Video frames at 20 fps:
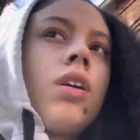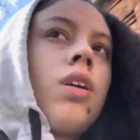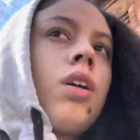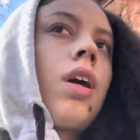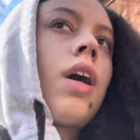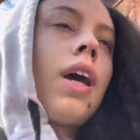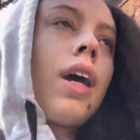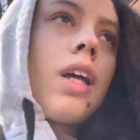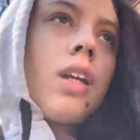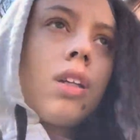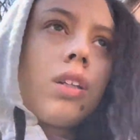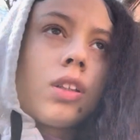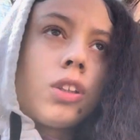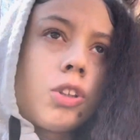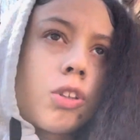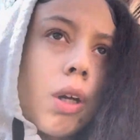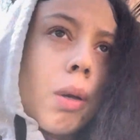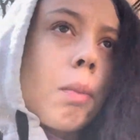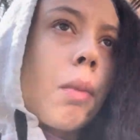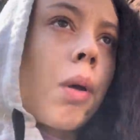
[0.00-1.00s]
i had to
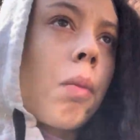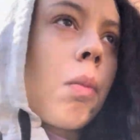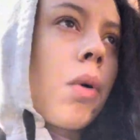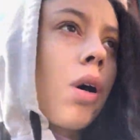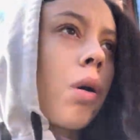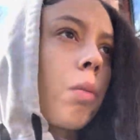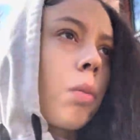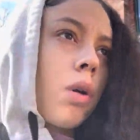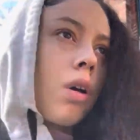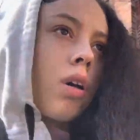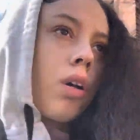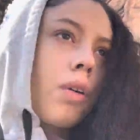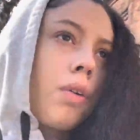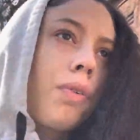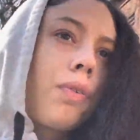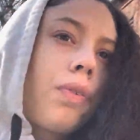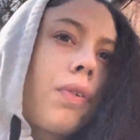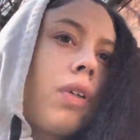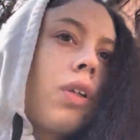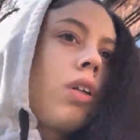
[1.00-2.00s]
drop my mom off
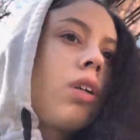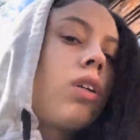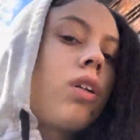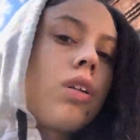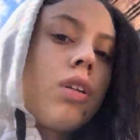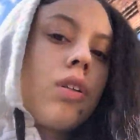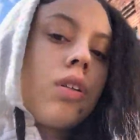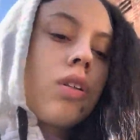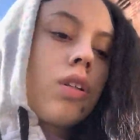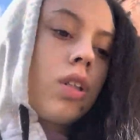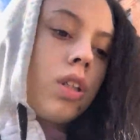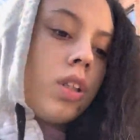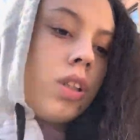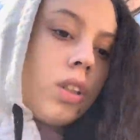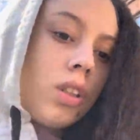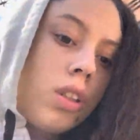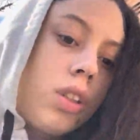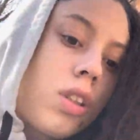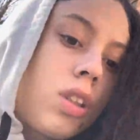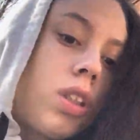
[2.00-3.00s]

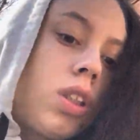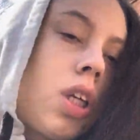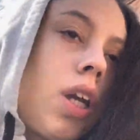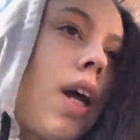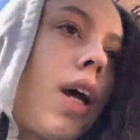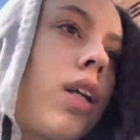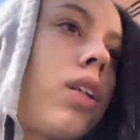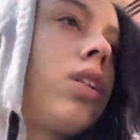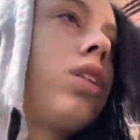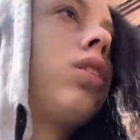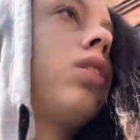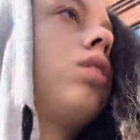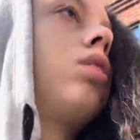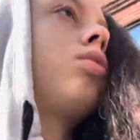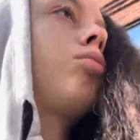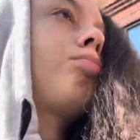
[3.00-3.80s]
because she had to